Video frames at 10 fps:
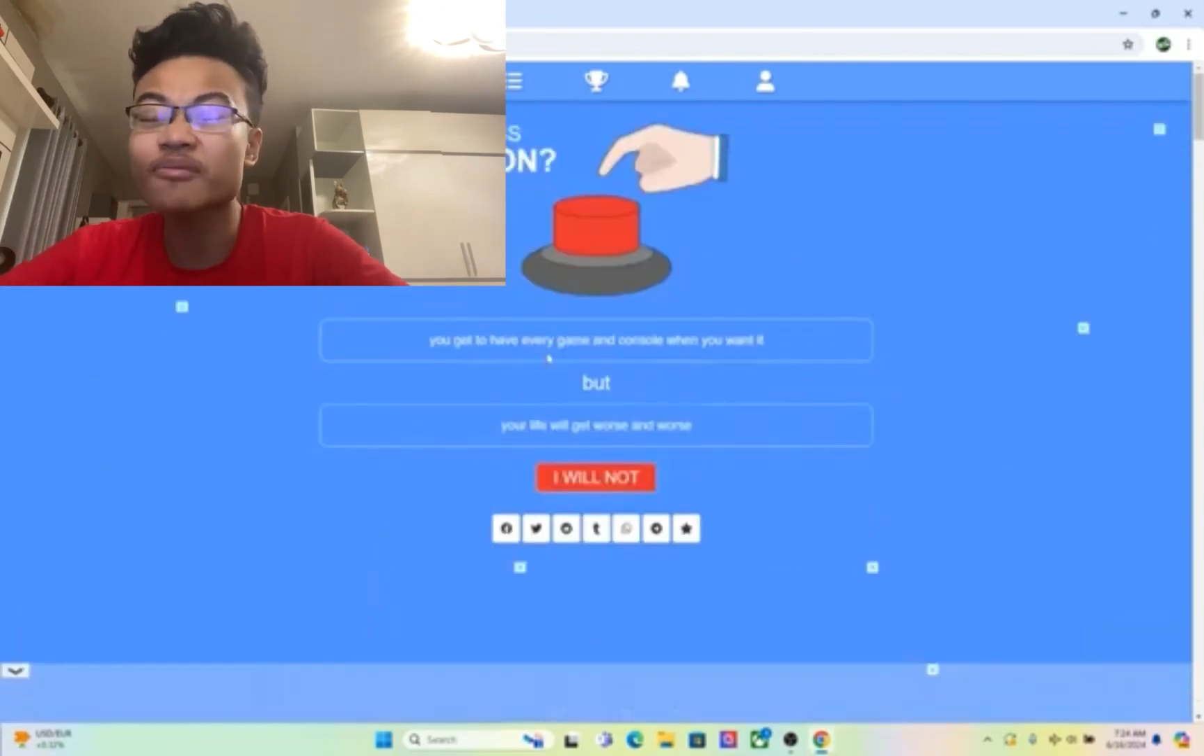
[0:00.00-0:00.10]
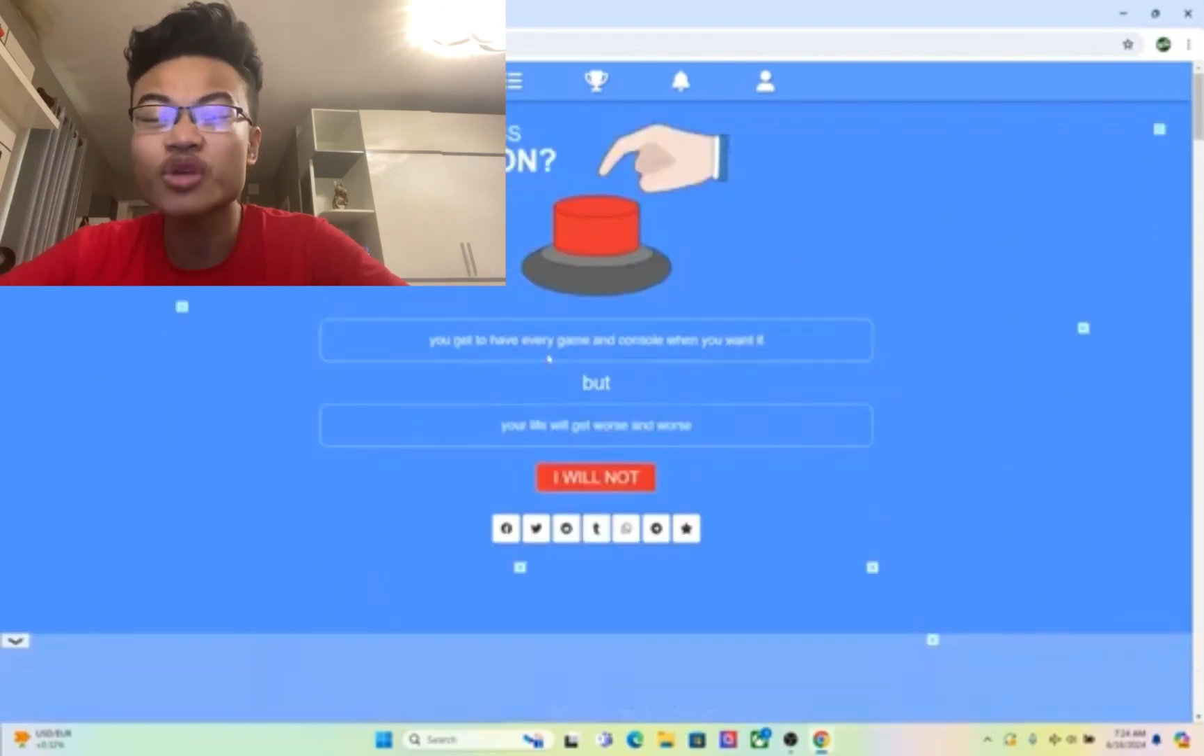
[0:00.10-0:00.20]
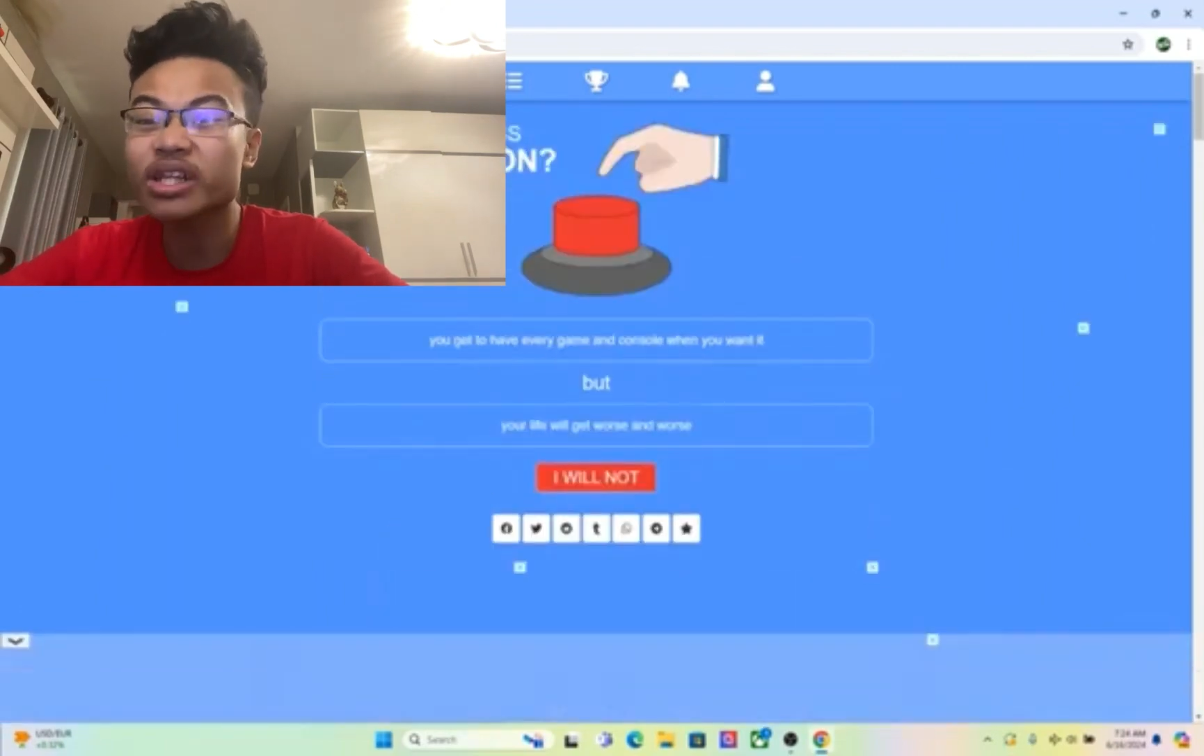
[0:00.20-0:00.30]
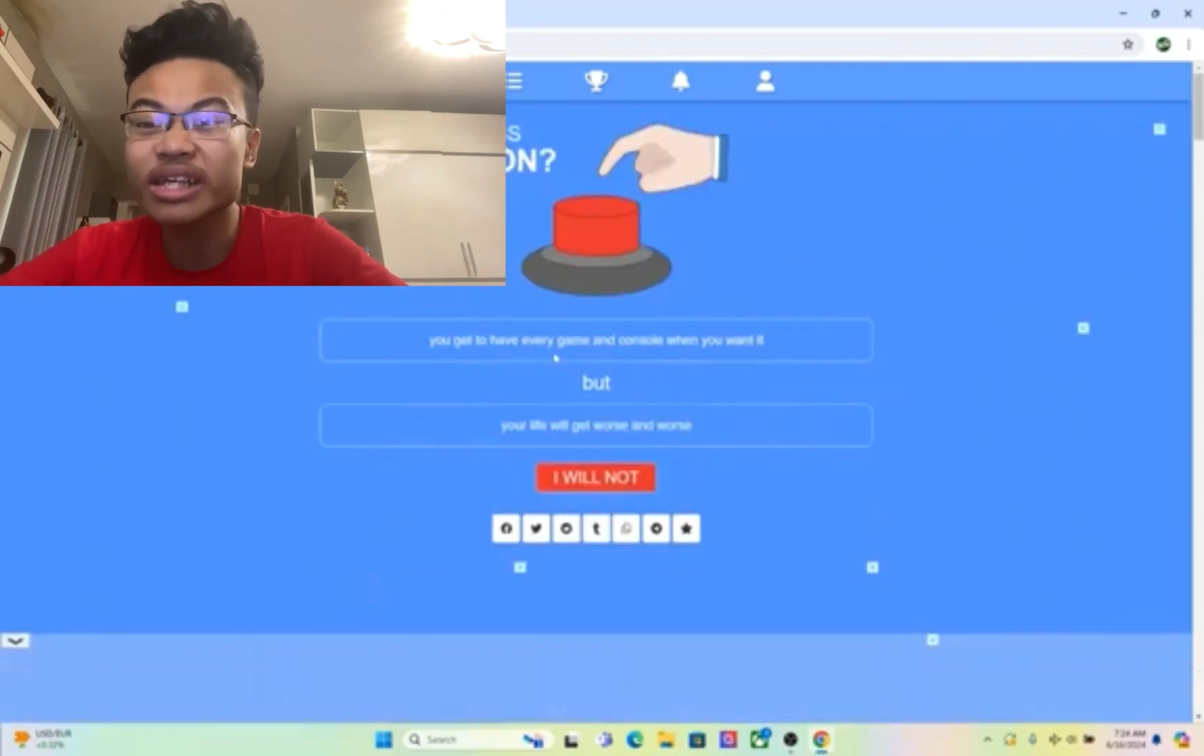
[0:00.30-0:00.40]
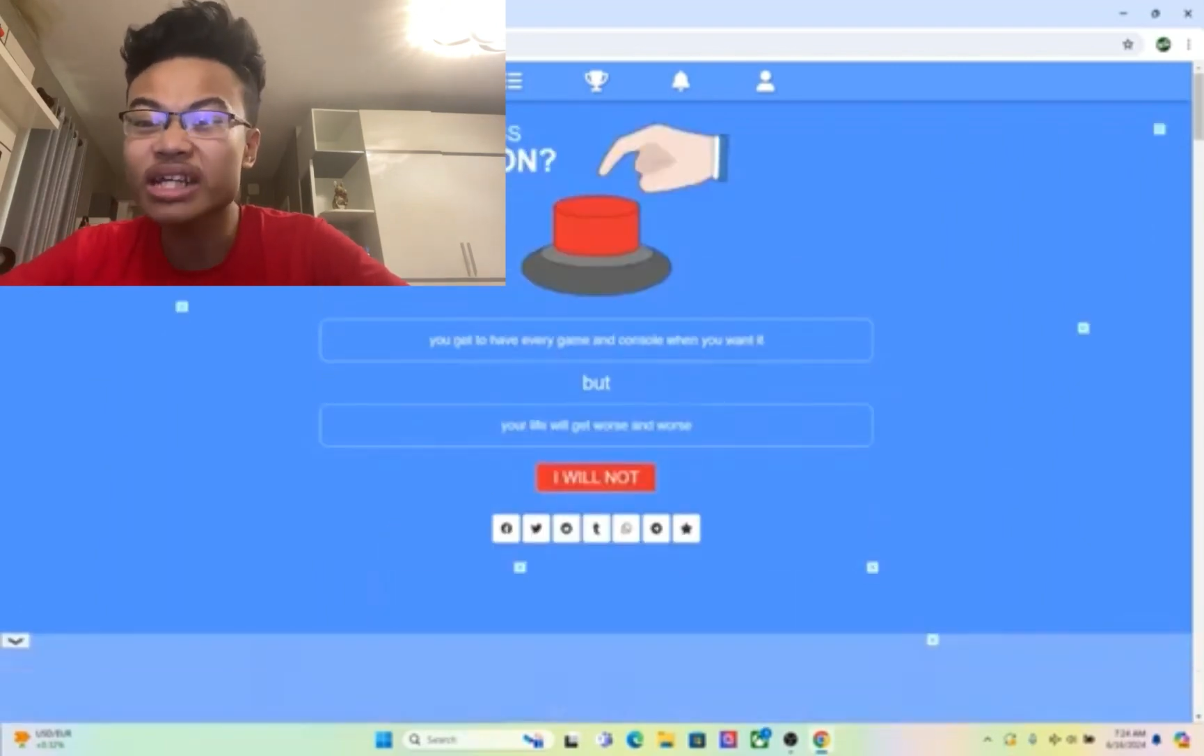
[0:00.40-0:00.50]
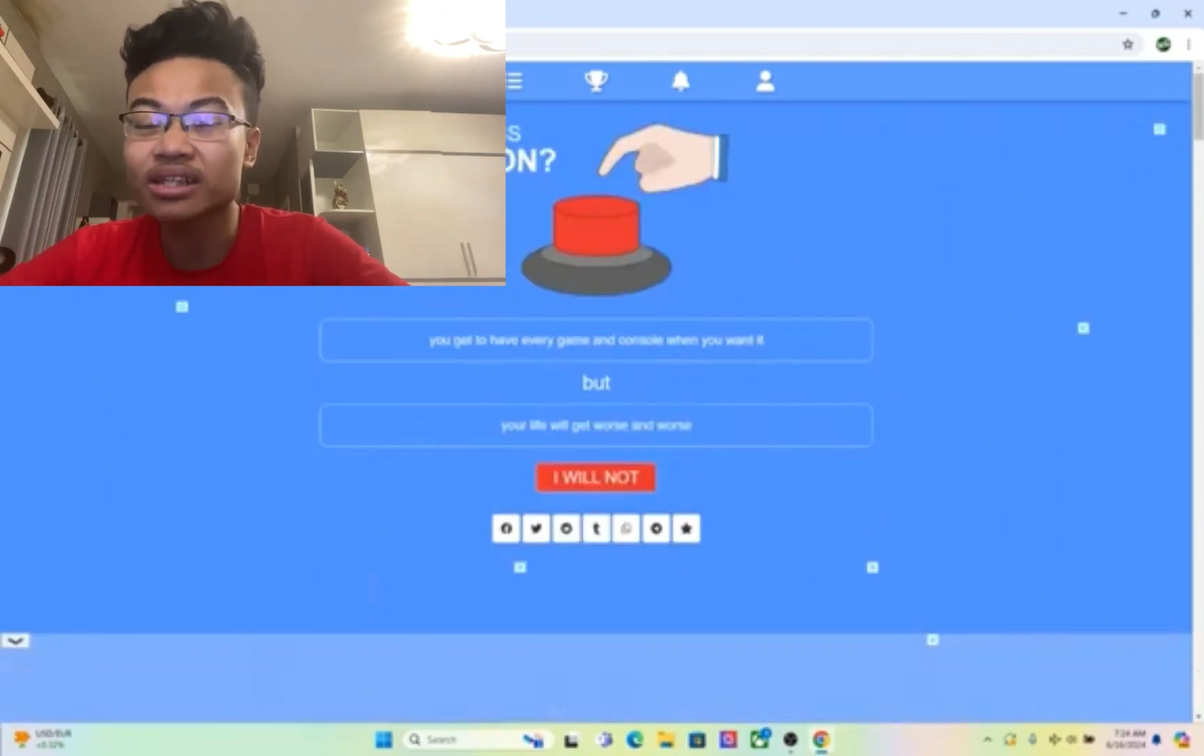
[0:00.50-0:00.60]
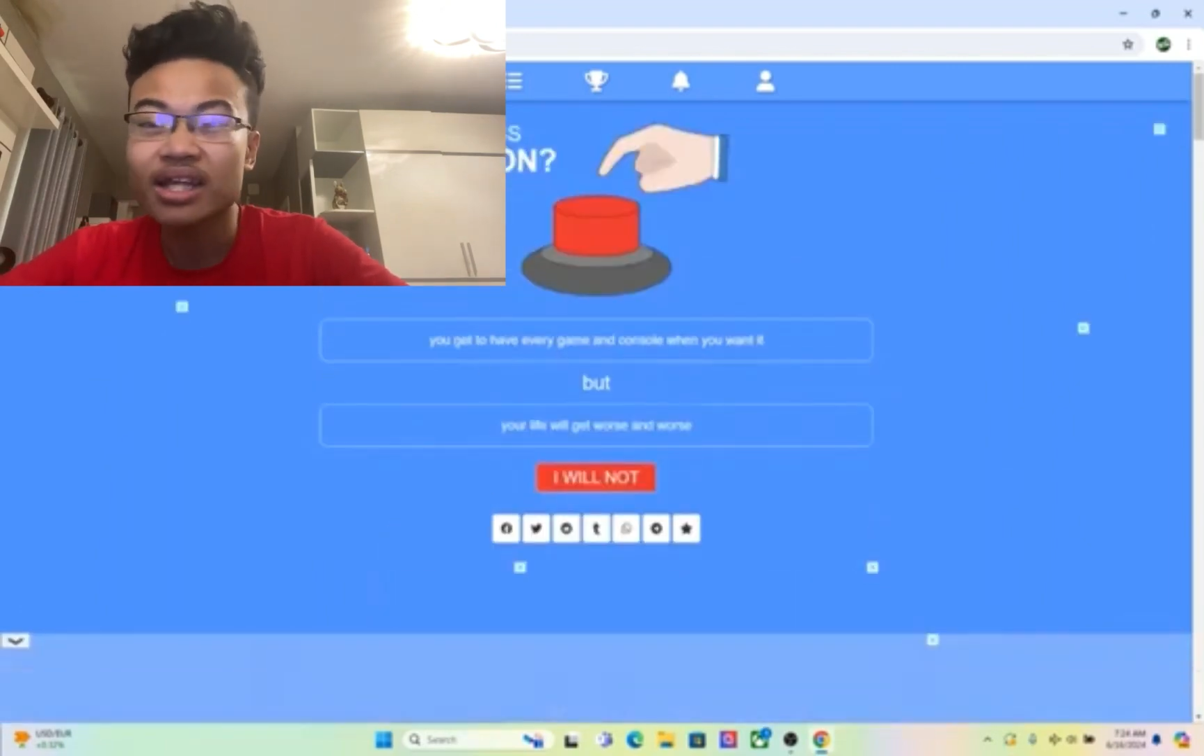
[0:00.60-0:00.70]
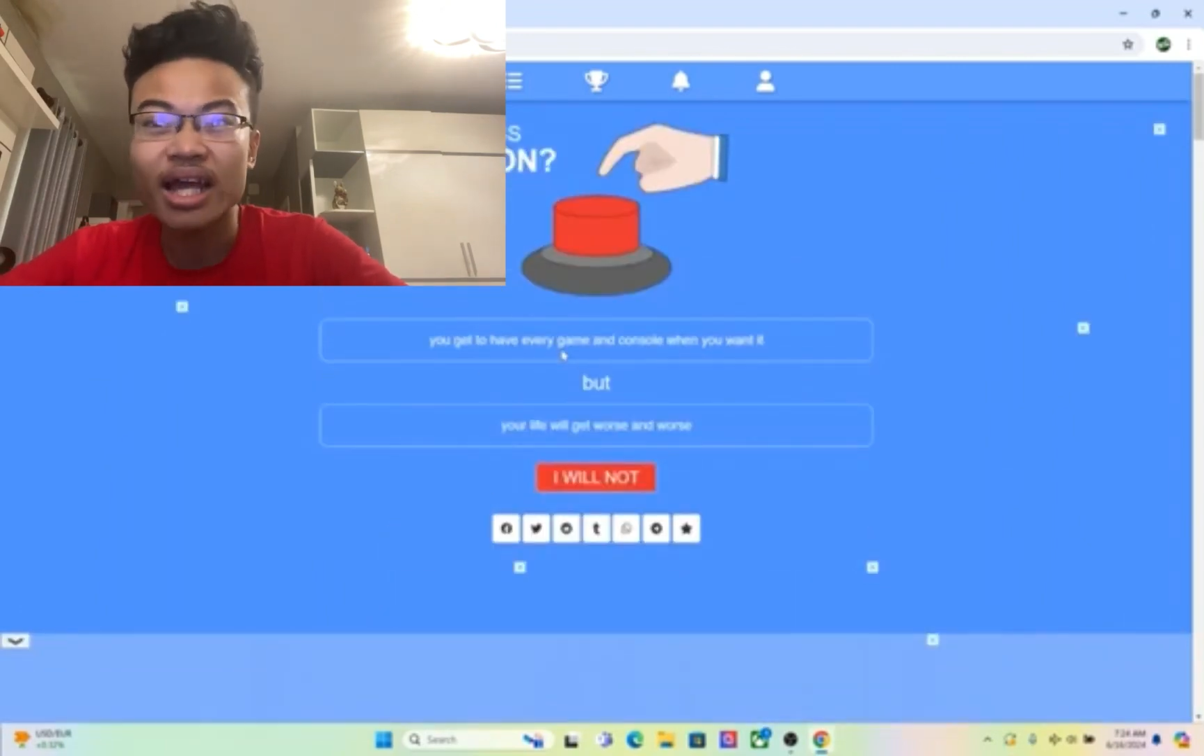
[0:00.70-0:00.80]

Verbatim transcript: real deal.